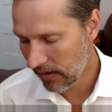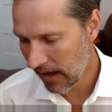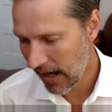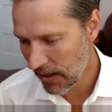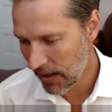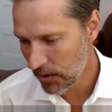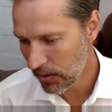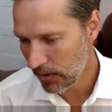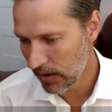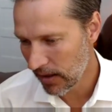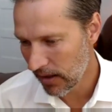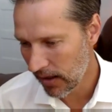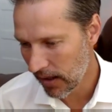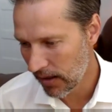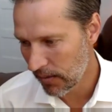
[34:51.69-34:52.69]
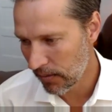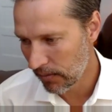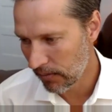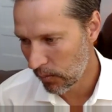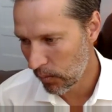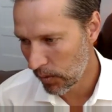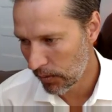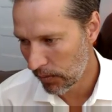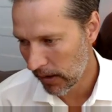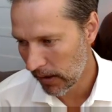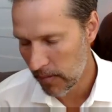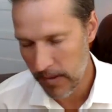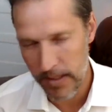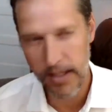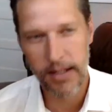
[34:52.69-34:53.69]
Actually, I would
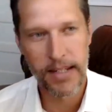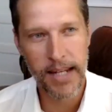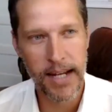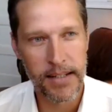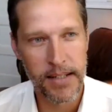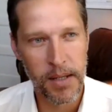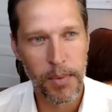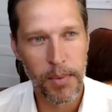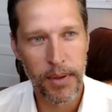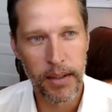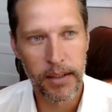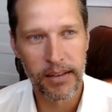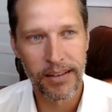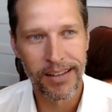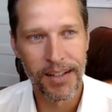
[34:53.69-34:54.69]
recommend the exact same thing.